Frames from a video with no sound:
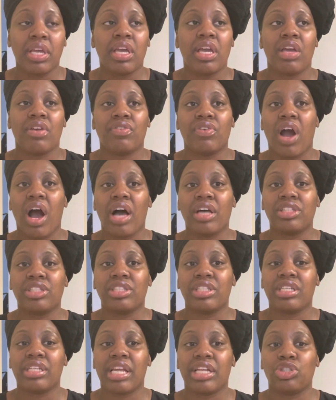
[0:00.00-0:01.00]
if God
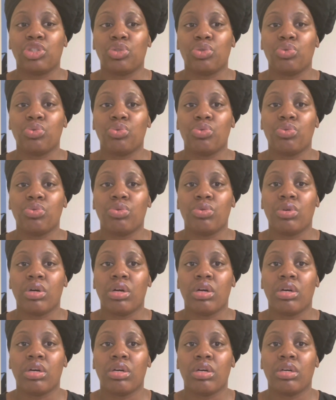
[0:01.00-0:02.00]
see that you
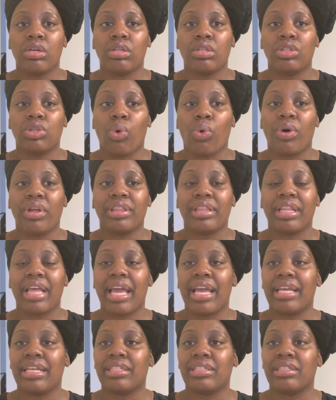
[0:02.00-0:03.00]
doing
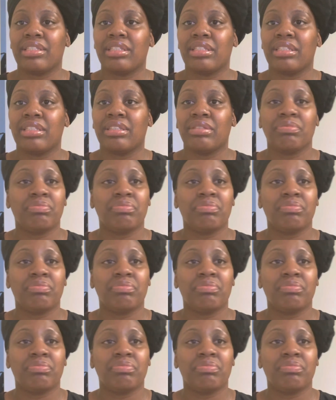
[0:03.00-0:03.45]
things